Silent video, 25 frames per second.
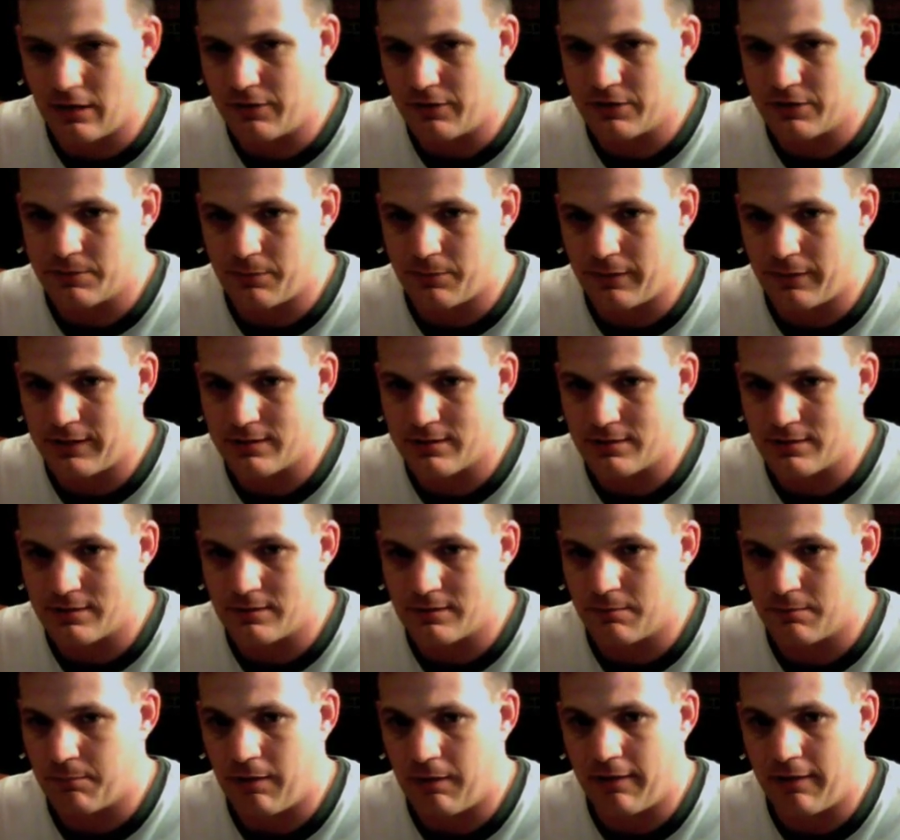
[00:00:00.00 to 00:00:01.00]
these places
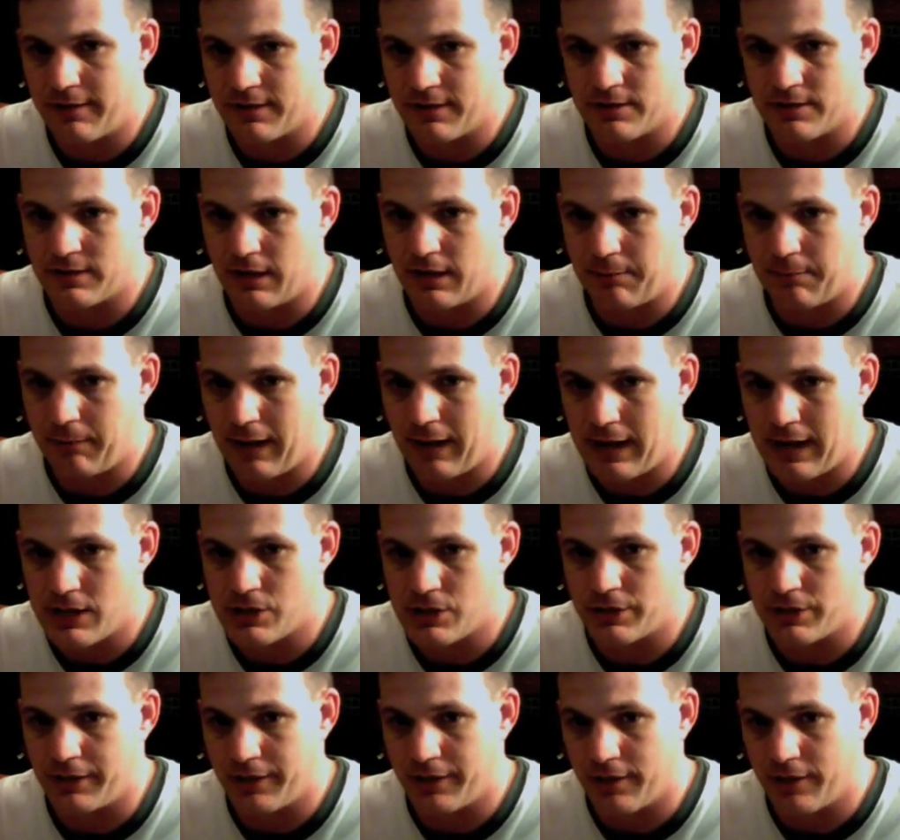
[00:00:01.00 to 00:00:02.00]
and probably just not
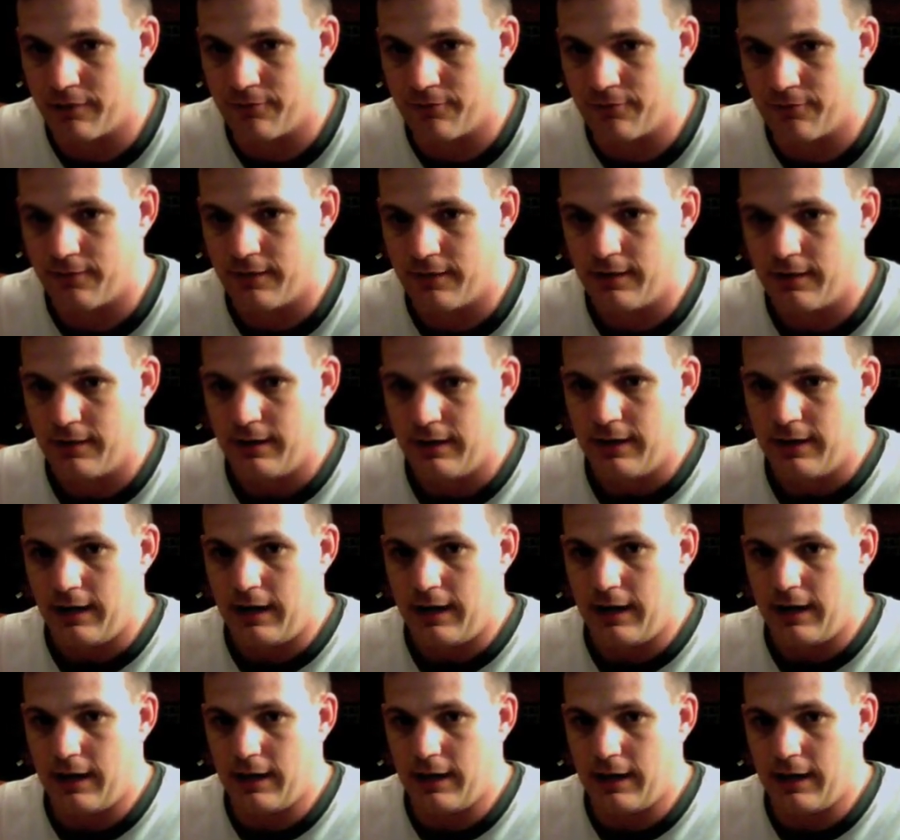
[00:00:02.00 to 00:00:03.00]
patient enough,
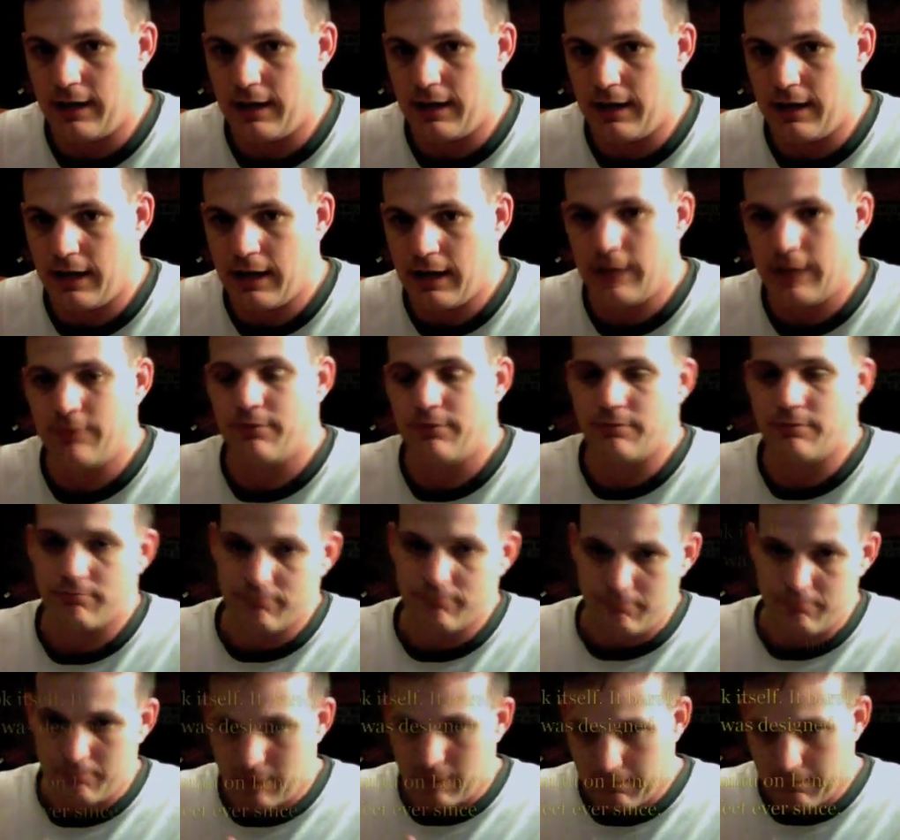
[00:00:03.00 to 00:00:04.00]
and
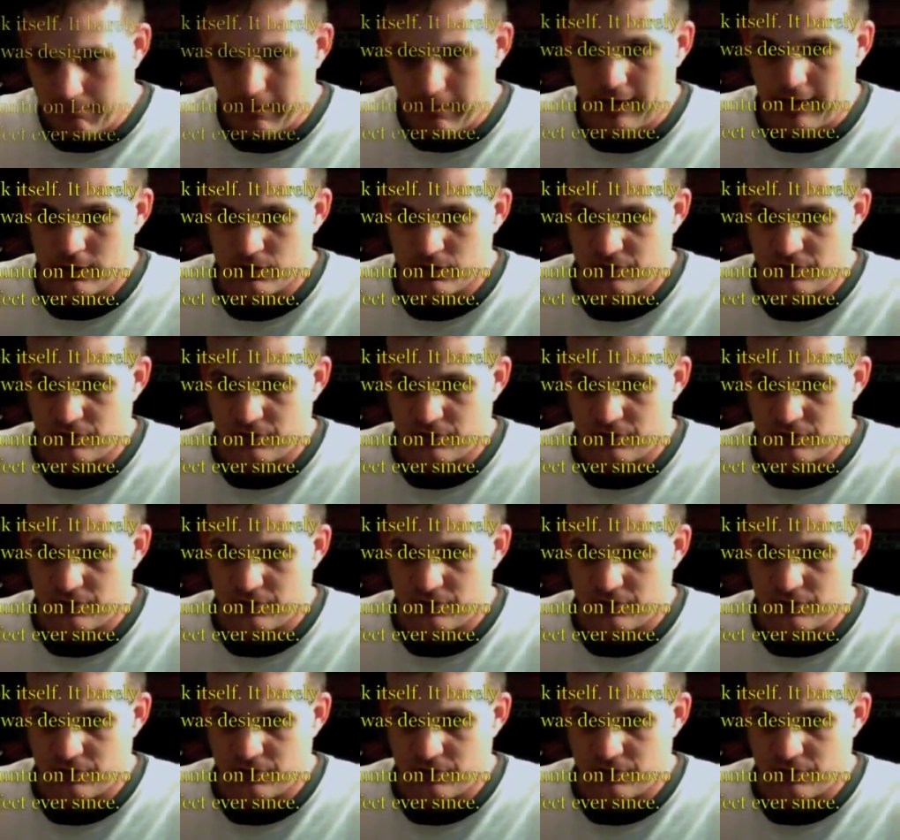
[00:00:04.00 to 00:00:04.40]
my mouse